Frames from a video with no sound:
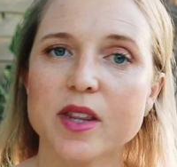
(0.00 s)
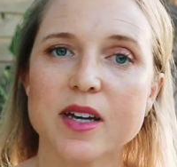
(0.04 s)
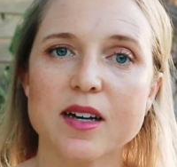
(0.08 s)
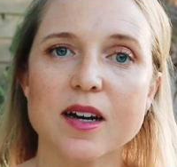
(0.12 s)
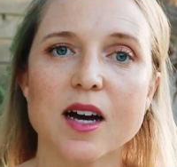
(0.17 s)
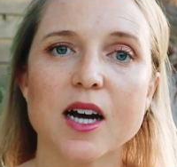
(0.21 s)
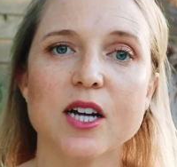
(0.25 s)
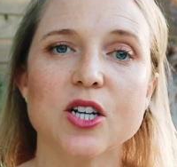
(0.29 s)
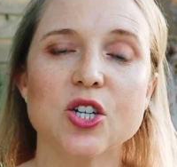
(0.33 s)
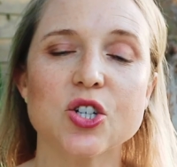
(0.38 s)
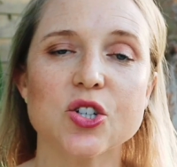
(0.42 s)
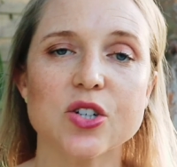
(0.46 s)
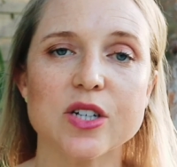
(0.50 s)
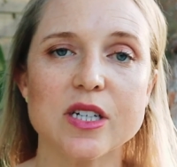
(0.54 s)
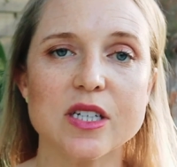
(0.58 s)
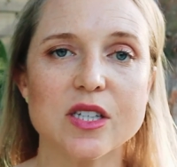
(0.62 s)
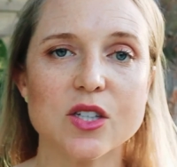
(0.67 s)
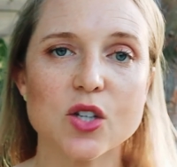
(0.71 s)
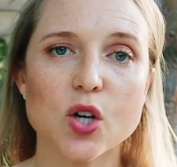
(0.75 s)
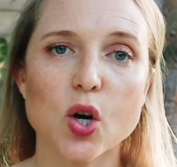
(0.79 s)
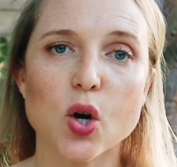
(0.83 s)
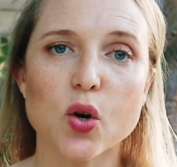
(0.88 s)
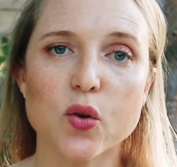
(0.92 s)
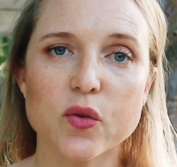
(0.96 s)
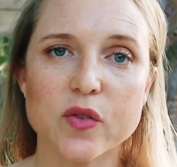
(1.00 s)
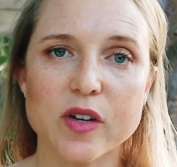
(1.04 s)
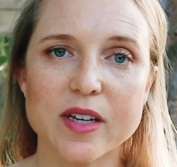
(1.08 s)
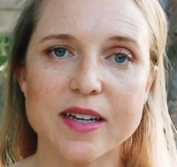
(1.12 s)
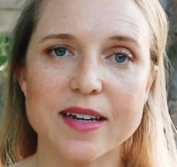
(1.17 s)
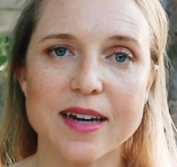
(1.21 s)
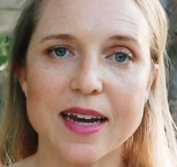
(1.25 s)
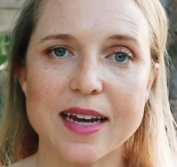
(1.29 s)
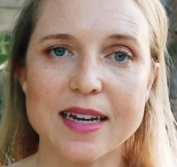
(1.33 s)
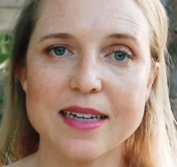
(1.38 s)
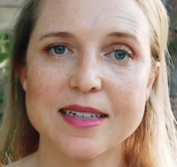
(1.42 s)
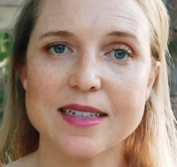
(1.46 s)
the country's
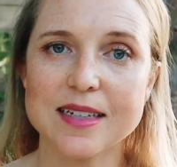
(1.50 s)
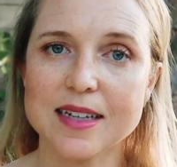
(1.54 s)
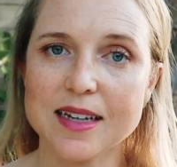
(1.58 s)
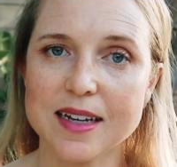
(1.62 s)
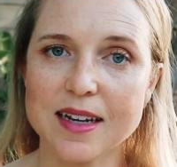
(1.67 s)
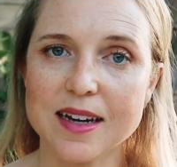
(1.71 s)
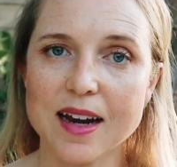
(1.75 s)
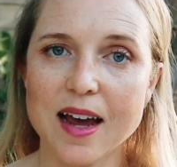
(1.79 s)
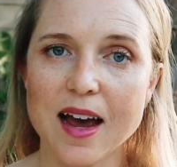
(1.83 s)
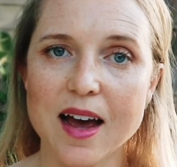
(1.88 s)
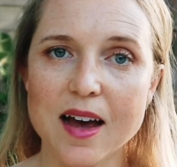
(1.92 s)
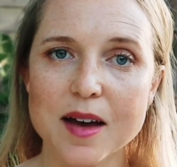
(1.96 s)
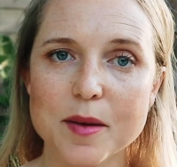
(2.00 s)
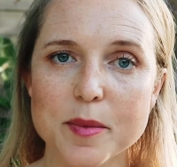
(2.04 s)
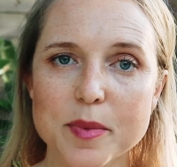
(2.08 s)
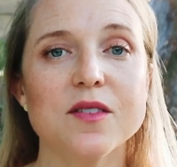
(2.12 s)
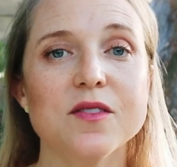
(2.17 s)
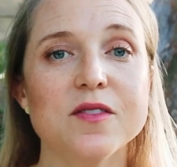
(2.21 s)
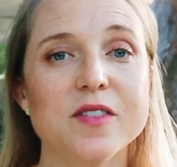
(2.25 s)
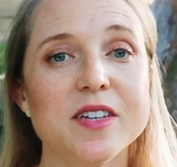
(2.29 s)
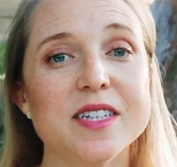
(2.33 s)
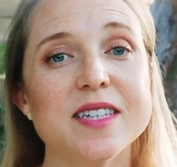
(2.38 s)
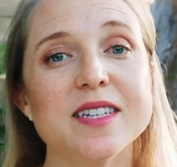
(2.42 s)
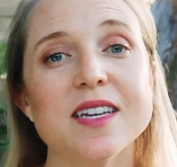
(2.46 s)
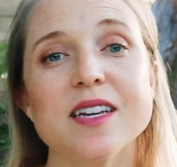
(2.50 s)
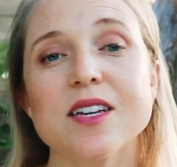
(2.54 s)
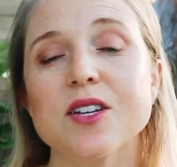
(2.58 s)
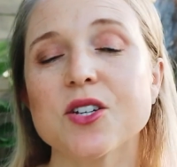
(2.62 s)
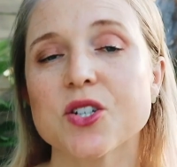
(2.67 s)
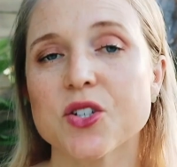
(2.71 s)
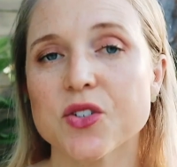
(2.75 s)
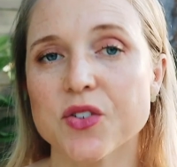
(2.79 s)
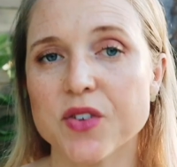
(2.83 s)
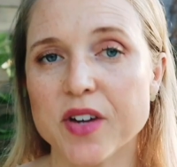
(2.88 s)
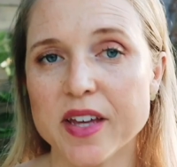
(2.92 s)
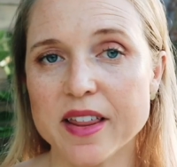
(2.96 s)
COVID-19 app, visit
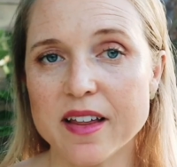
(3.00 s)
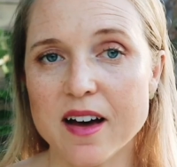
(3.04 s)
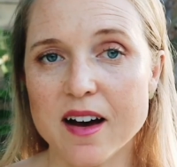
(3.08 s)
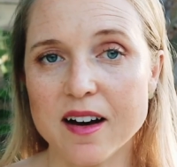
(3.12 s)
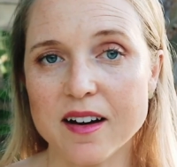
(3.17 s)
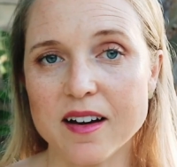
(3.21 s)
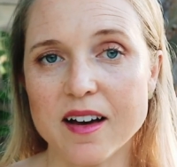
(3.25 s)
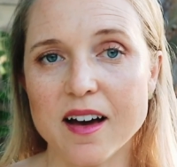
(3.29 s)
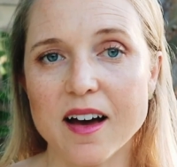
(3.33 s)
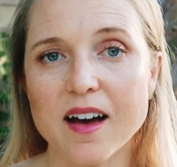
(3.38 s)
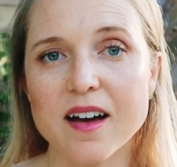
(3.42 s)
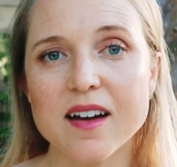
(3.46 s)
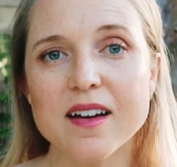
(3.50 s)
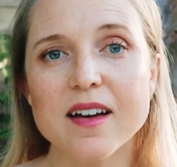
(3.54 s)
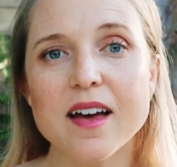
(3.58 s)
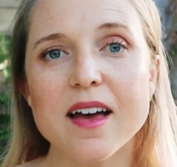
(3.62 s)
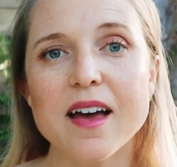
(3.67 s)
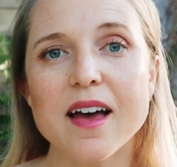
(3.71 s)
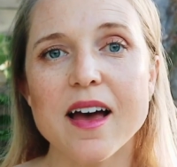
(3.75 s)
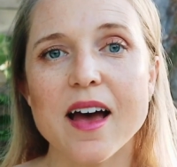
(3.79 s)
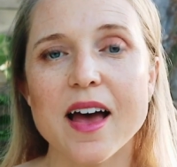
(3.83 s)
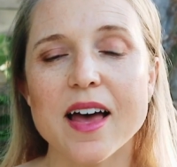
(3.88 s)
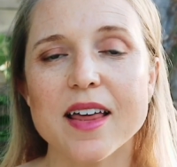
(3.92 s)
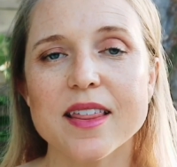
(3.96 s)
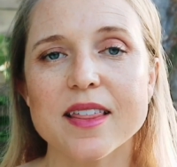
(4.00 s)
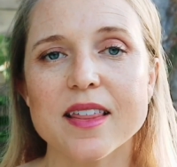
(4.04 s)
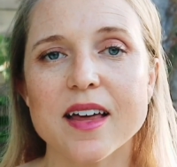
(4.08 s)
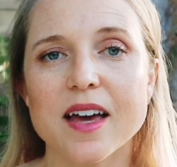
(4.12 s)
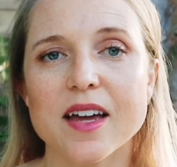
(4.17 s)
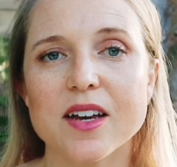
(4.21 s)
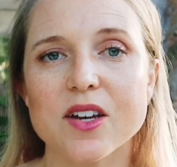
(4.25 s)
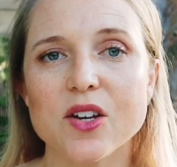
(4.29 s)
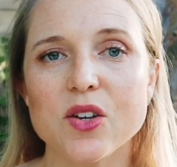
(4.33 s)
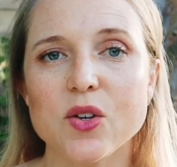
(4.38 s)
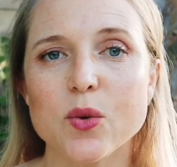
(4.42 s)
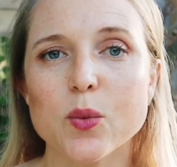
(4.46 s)
Sri Lanka, and
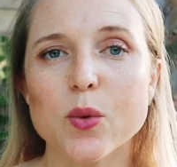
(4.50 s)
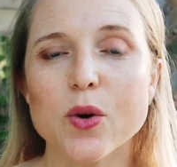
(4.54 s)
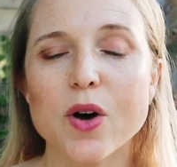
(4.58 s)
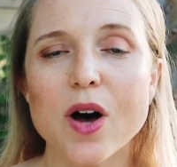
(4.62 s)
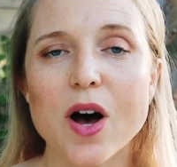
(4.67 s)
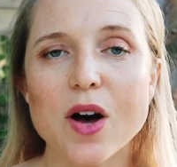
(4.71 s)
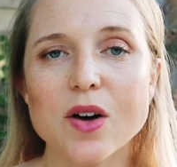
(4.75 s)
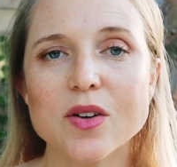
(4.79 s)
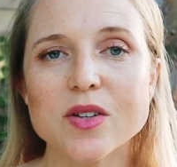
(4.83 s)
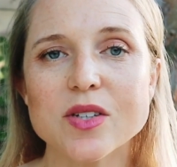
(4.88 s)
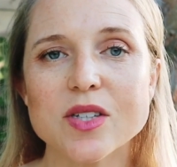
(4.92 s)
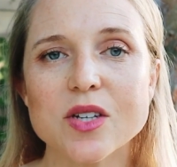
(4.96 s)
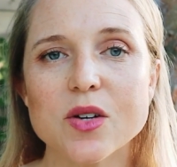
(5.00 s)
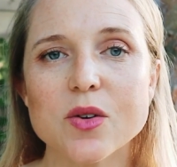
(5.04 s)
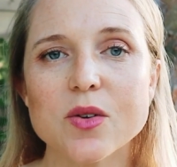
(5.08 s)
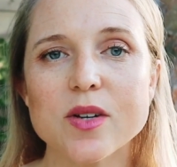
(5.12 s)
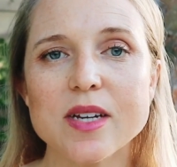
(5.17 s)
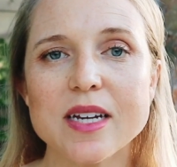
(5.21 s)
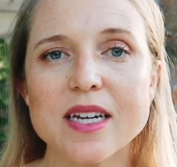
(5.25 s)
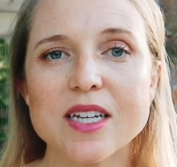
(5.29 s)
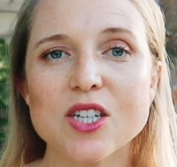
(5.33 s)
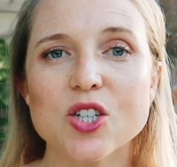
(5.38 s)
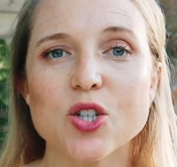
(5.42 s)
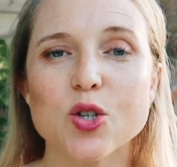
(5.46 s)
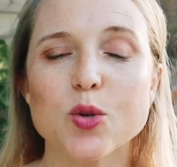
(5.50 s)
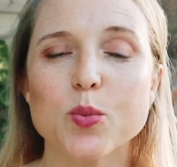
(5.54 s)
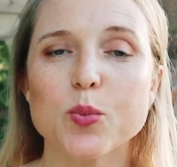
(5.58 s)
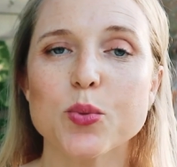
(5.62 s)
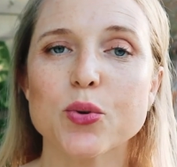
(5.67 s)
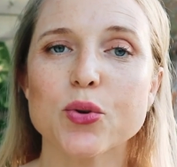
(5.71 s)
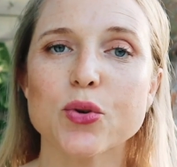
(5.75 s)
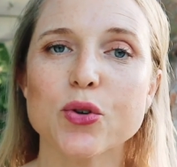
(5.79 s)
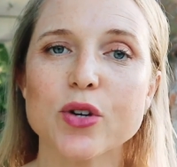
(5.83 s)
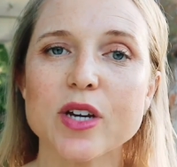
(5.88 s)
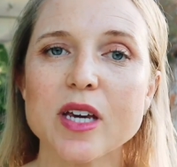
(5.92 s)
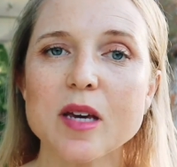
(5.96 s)
then you will also need to
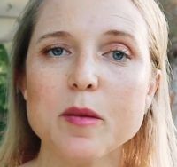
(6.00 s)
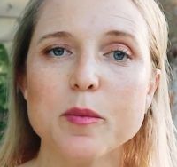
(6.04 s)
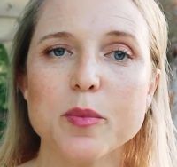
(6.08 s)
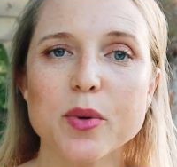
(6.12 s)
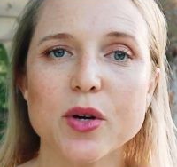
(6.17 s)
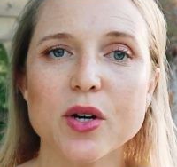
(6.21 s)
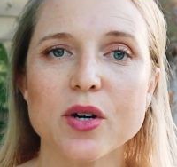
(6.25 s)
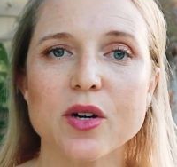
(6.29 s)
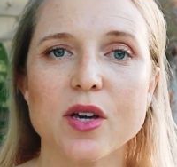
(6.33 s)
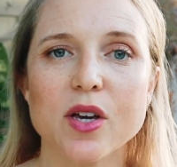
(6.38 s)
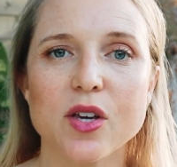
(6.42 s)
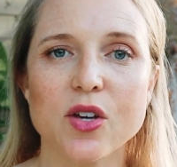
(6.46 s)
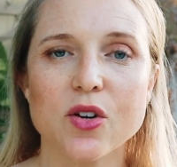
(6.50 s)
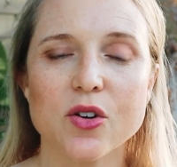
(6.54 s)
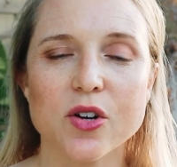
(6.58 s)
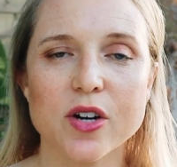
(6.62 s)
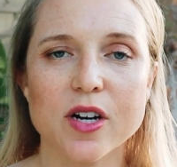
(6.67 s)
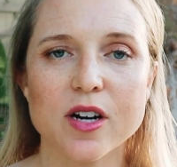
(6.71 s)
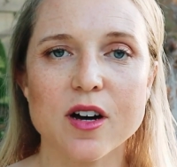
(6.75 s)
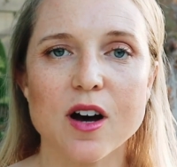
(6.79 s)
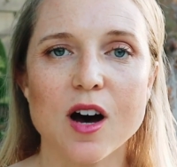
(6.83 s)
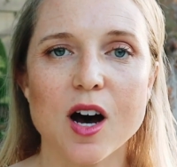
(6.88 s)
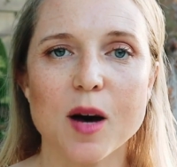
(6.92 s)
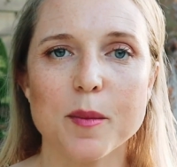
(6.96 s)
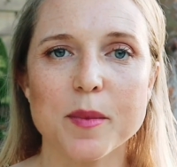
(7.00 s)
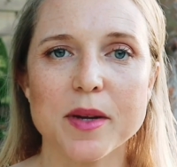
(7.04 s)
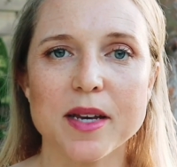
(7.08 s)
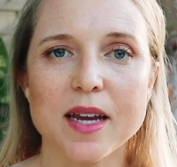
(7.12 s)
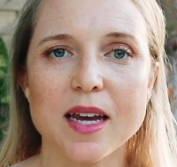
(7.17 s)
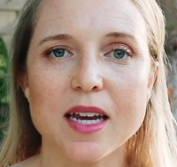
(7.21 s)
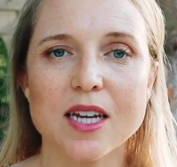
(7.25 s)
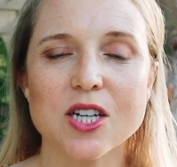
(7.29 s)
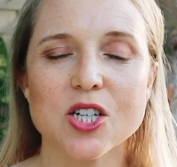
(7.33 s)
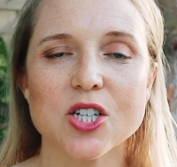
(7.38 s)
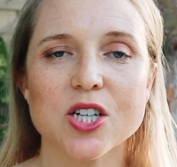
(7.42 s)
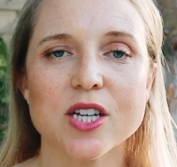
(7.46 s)
pre-book your
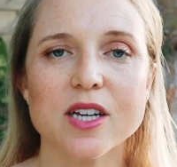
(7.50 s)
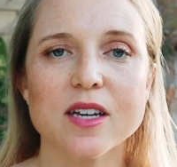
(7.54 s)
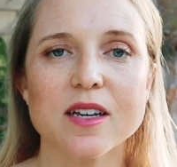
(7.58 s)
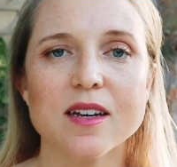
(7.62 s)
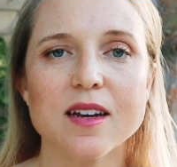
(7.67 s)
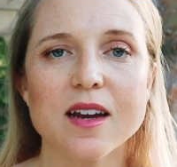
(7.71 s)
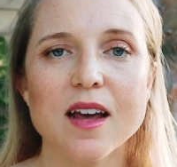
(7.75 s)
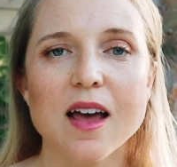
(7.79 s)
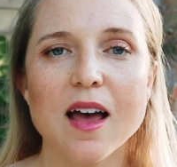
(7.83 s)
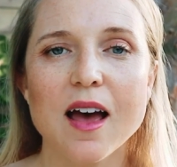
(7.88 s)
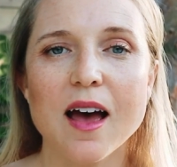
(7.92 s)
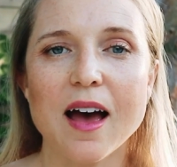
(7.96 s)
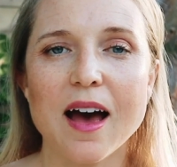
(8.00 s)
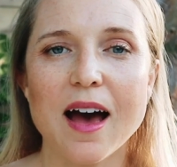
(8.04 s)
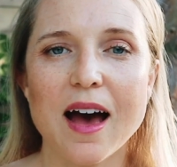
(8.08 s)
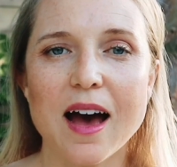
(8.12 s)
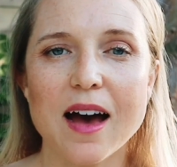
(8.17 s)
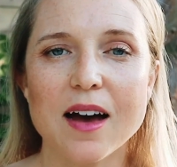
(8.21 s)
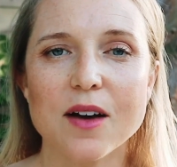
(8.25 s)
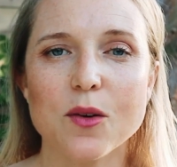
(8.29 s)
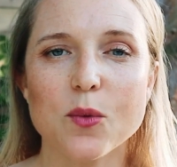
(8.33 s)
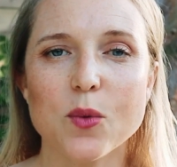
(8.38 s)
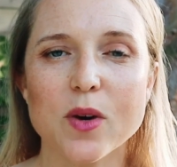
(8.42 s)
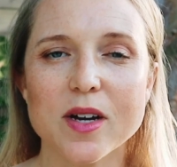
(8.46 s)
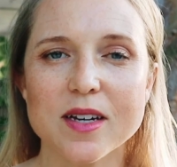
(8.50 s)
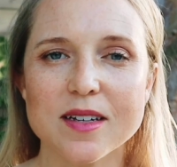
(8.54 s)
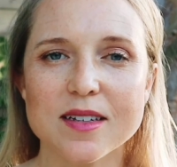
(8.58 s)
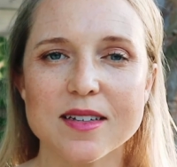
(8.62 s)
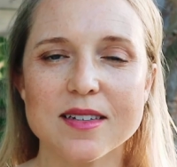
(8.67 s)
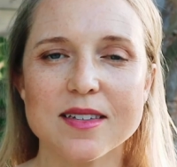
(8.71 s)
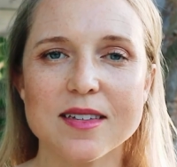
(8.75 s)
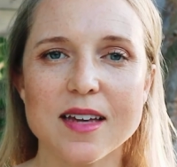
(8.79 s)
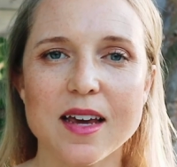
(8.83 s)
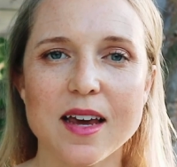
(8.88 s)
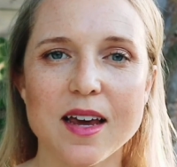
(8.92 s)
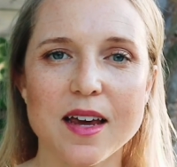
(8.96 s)
accommodation at what
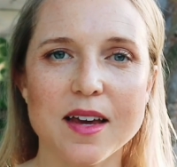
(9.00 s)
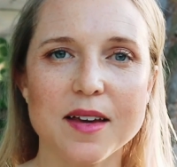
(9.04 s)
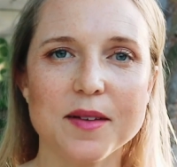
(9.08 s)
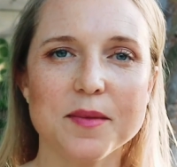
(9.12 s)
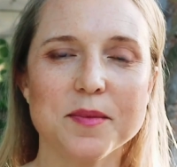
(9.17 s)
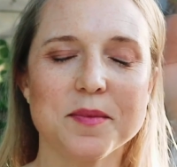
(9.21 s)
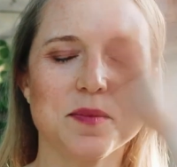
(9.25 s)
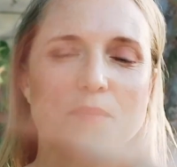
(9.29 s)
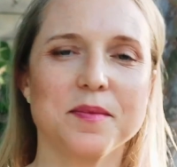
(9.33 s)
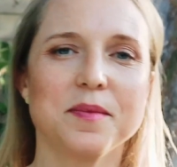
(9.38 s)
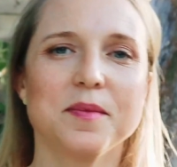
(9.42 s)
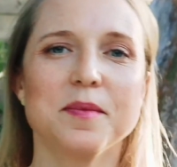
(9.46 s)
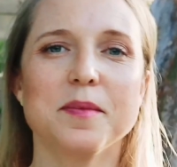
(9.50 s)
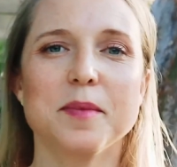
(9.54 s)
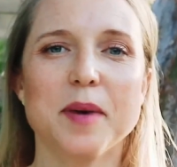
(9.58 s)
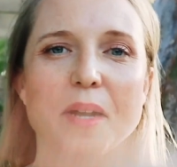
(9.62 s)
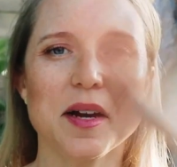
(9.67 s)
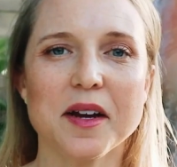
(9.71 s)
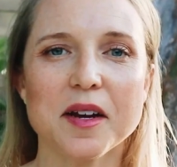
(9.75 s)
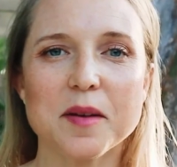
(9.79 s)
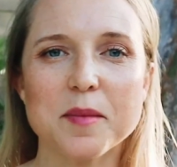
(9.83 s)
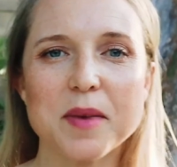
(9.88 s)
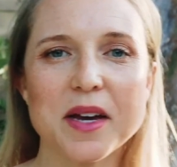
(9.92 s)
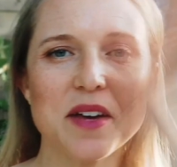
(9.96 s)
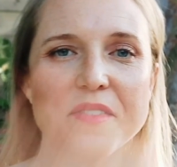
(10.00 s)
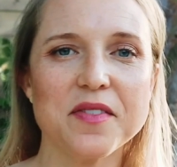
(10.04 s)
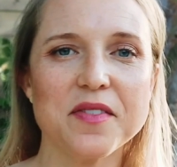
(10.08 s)
is a bug in my